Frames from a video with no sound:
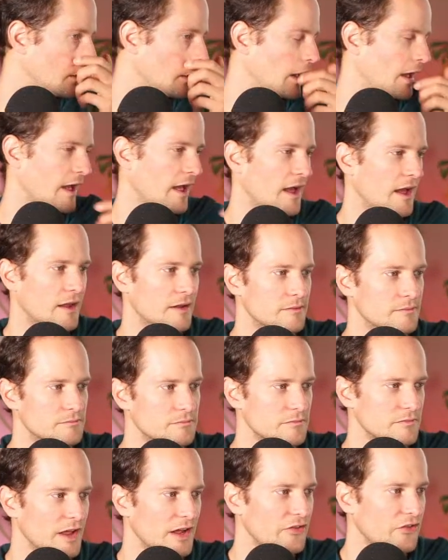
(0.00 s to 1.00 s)
And
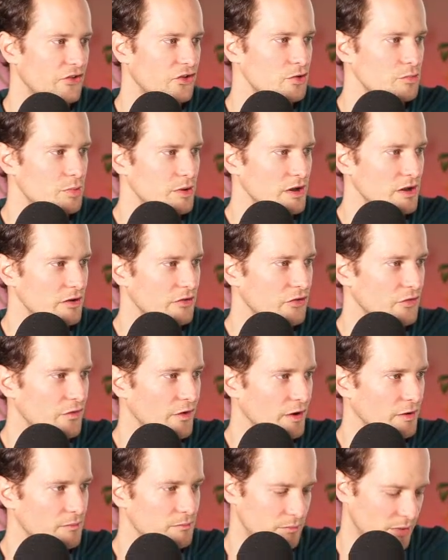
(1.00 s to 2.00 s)
that's super useful.